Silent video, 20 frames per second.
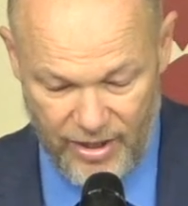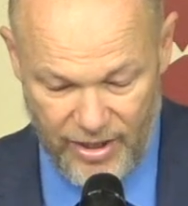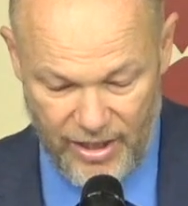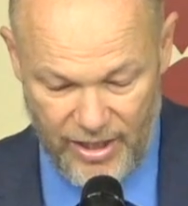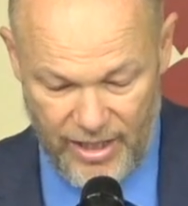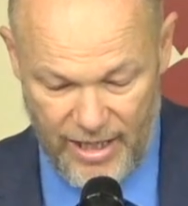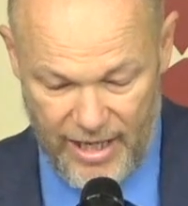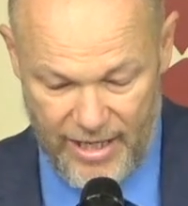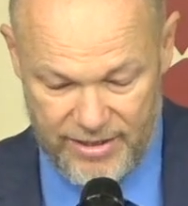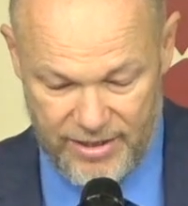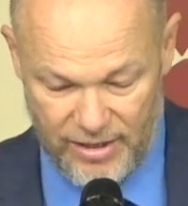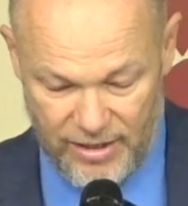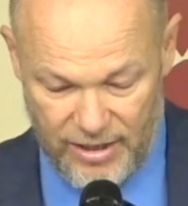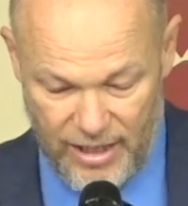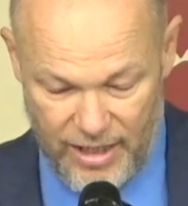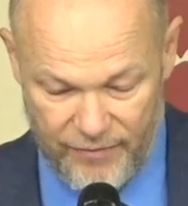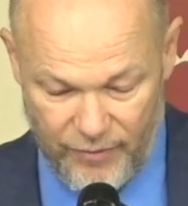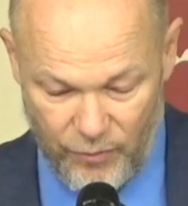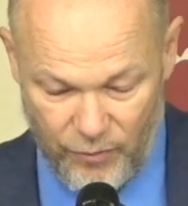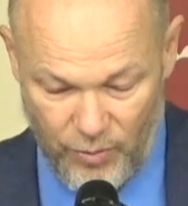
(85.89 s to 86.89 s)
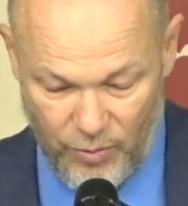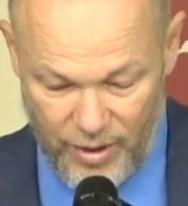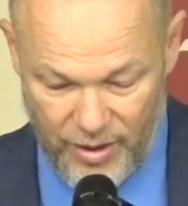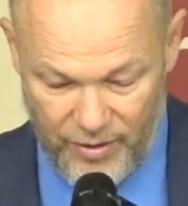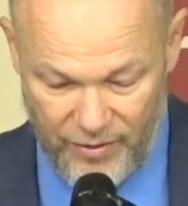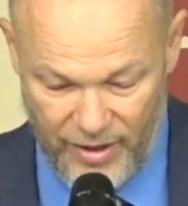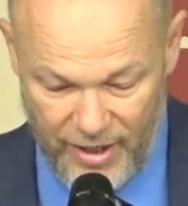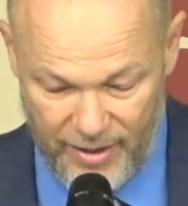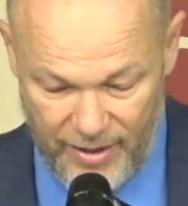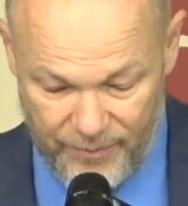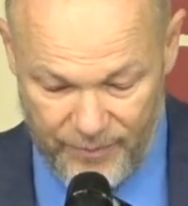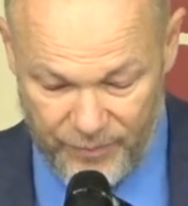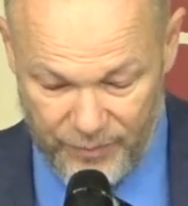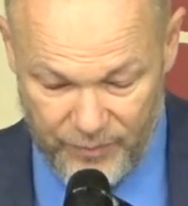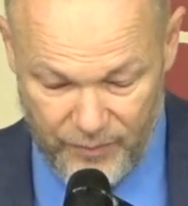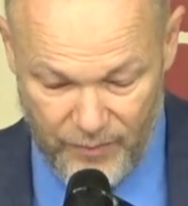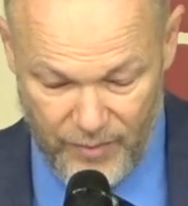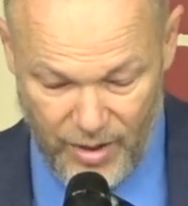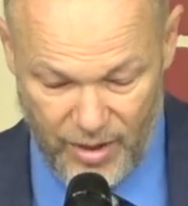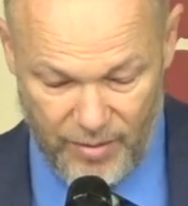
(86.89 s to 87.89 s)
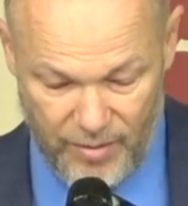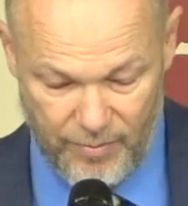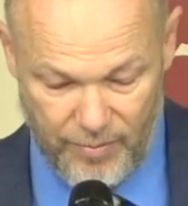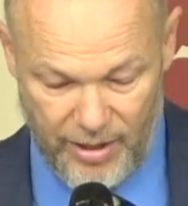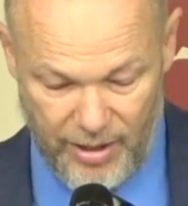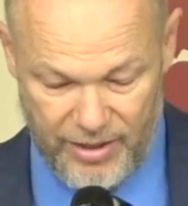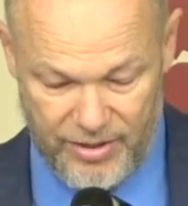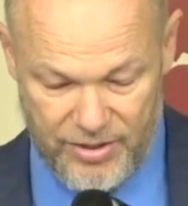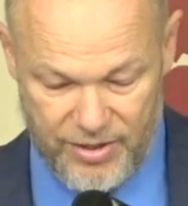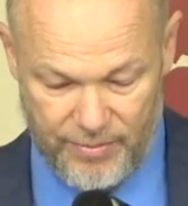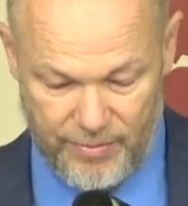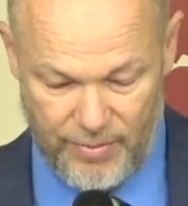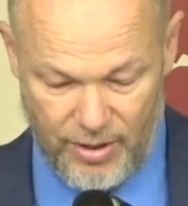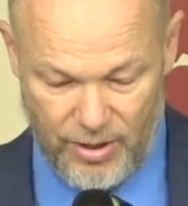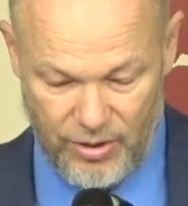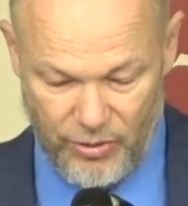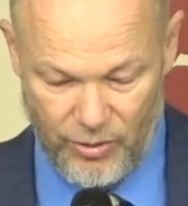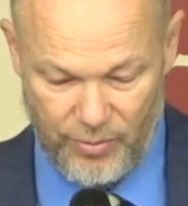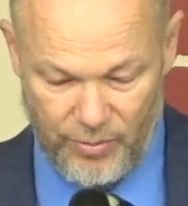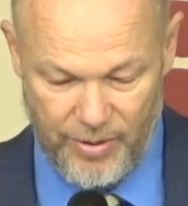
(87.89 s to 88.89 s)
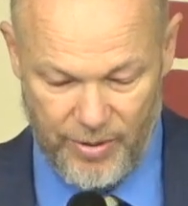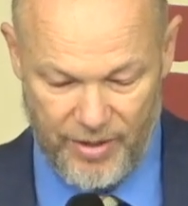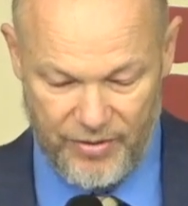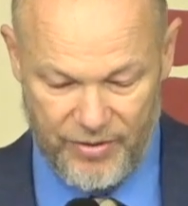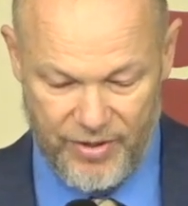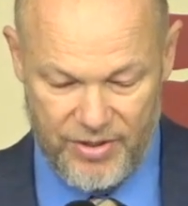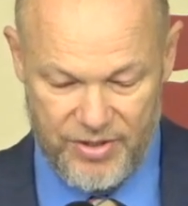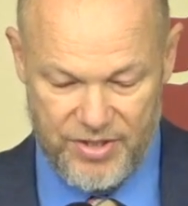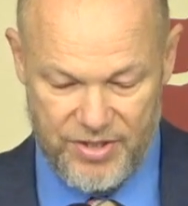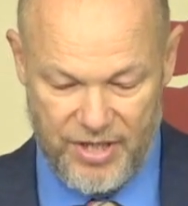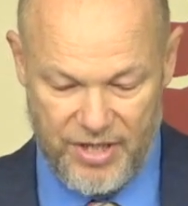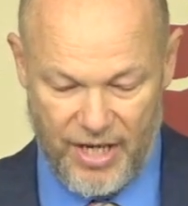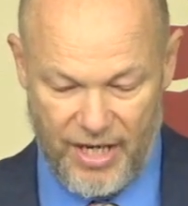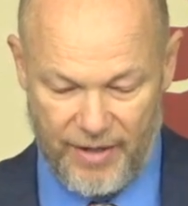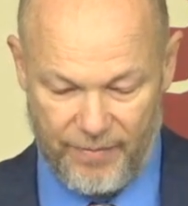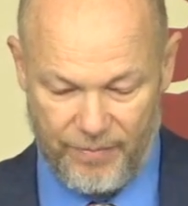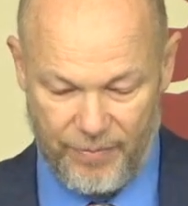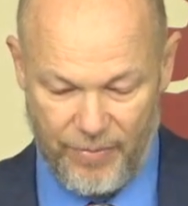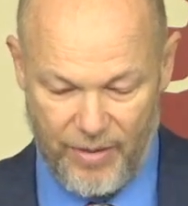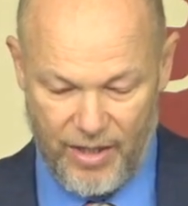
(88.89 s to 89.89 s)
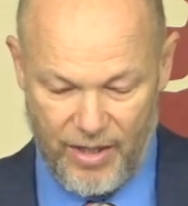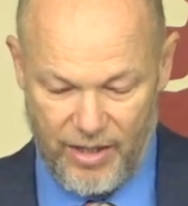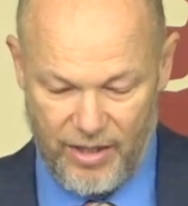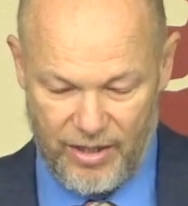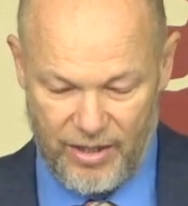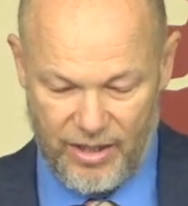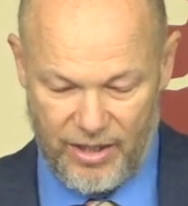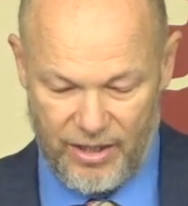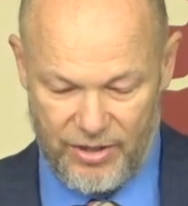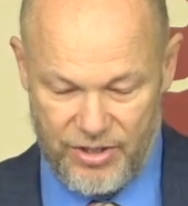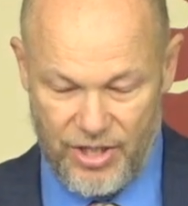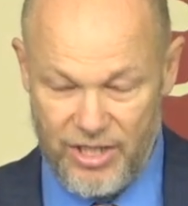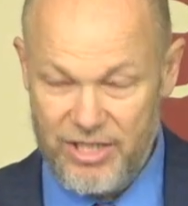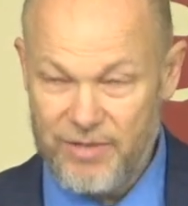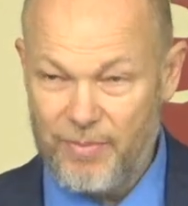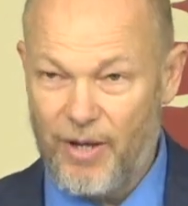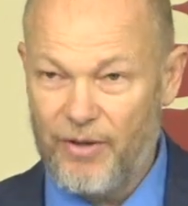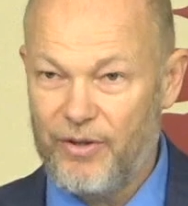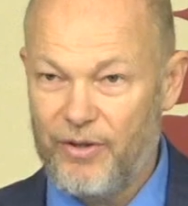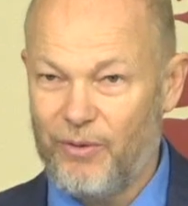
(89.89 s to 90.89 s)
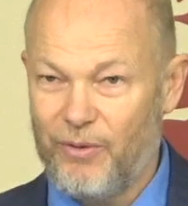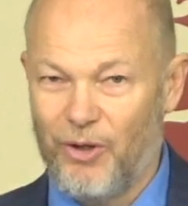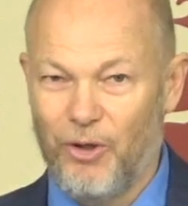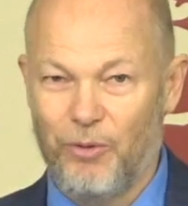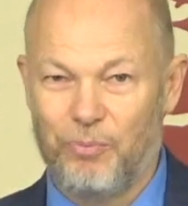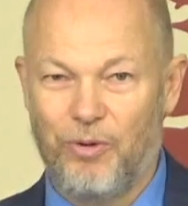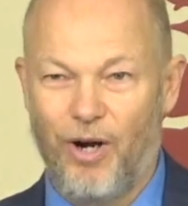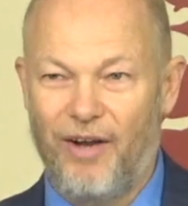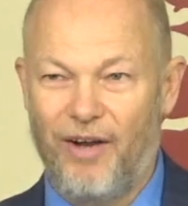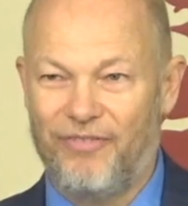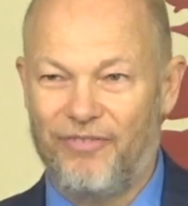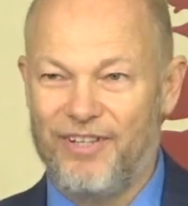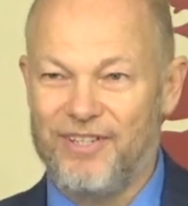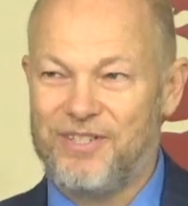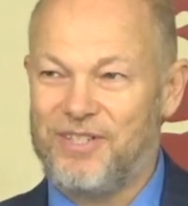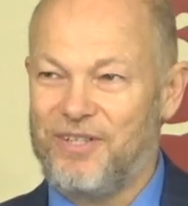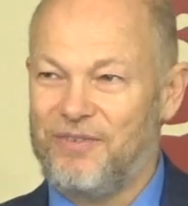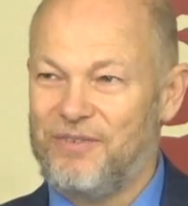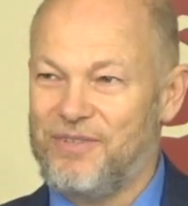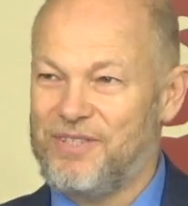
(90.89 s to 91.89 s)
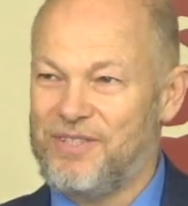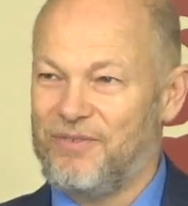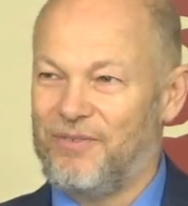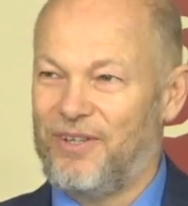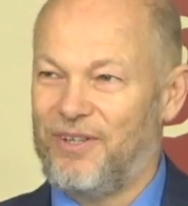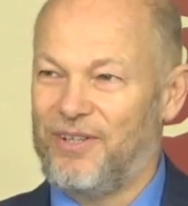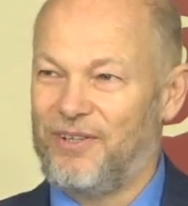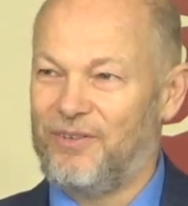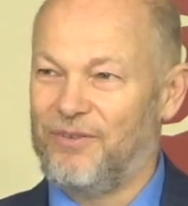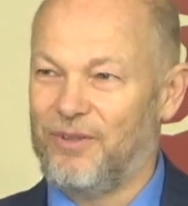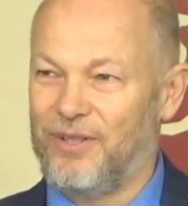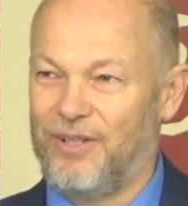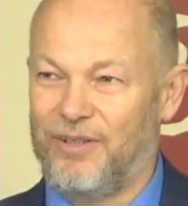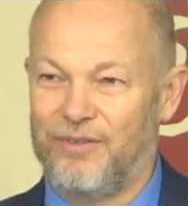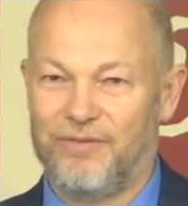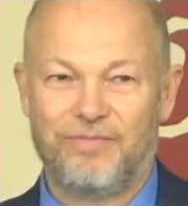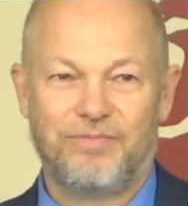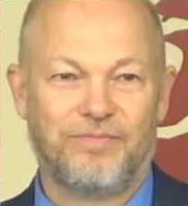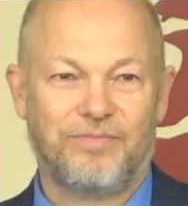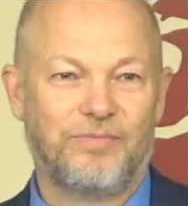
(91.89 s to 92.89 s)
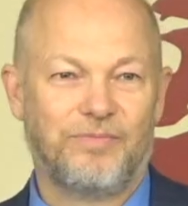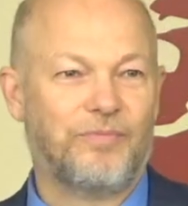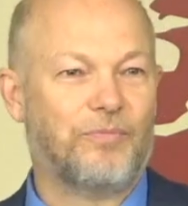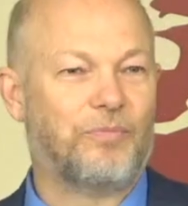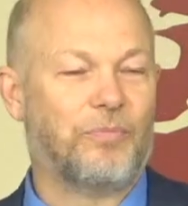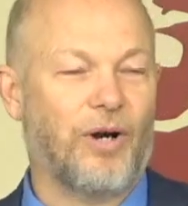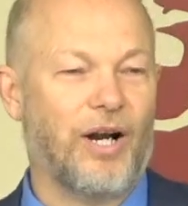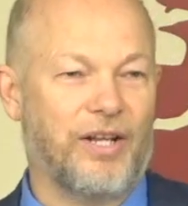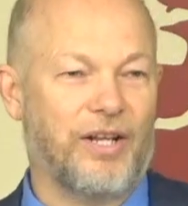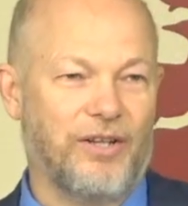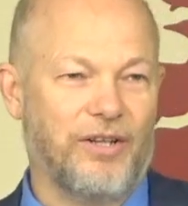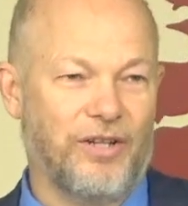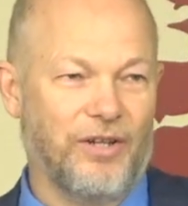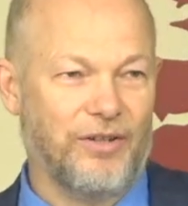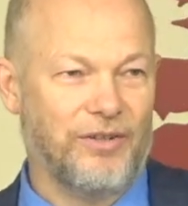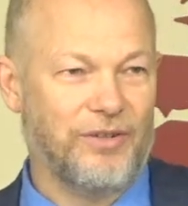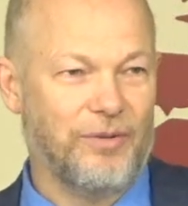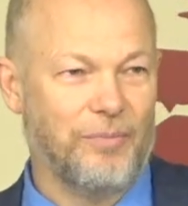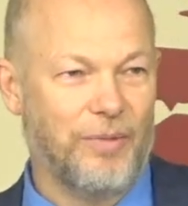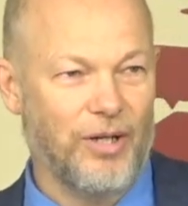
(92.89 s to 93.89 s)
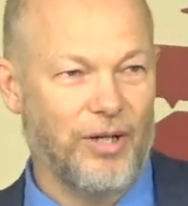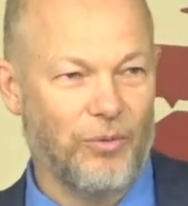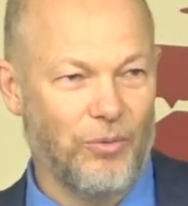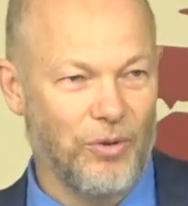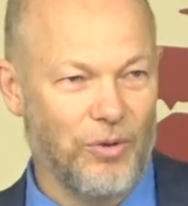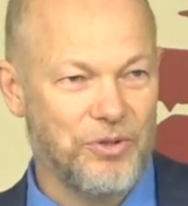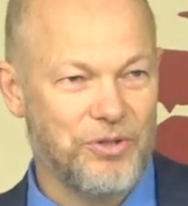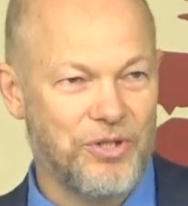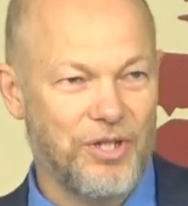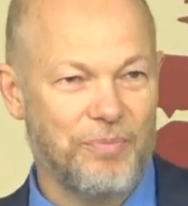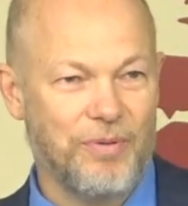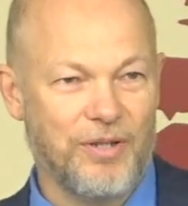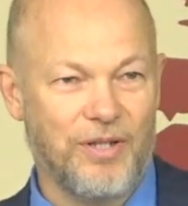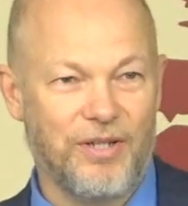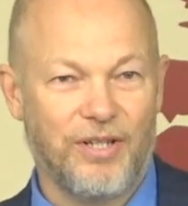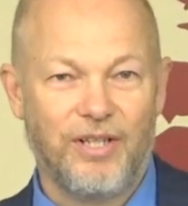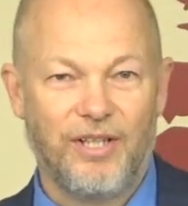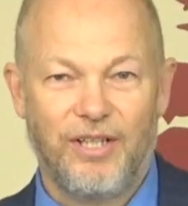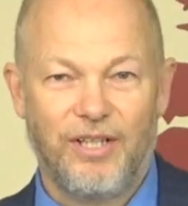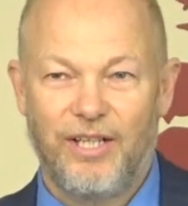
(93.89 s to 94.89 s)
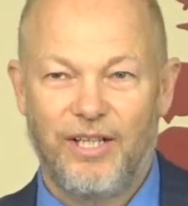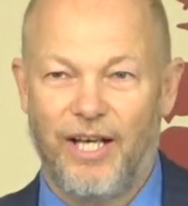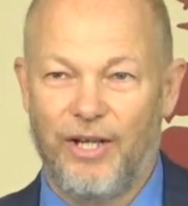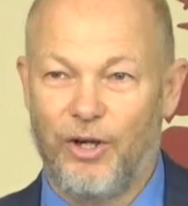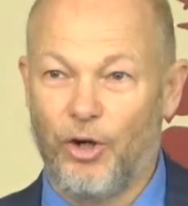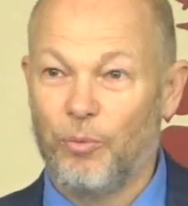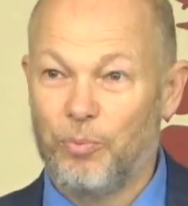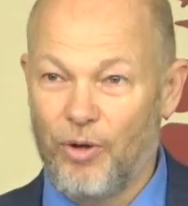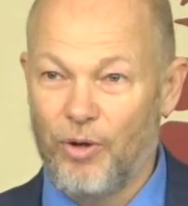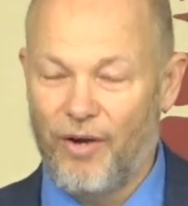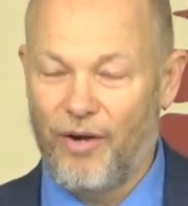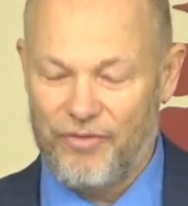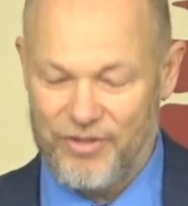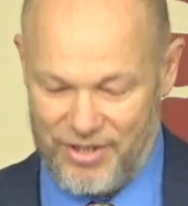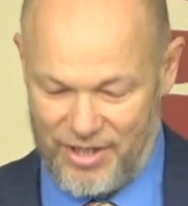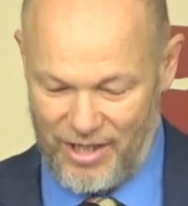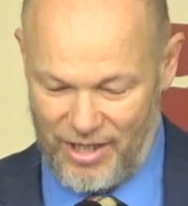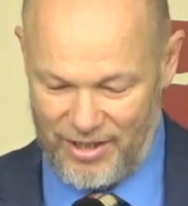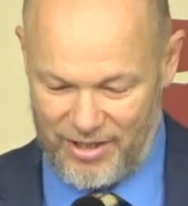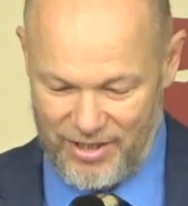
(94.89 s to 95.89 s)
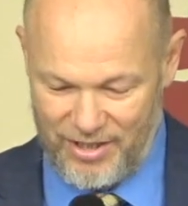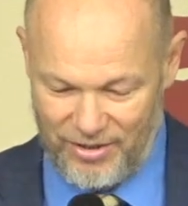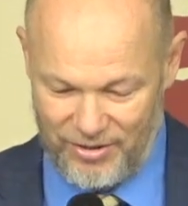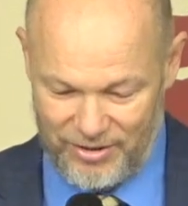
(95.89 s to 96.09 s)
as the life of one of them by tomorrow about this time. Jezebel, they were her prophets. She was the one who really brought in the Baal worship, and her prophets got killed,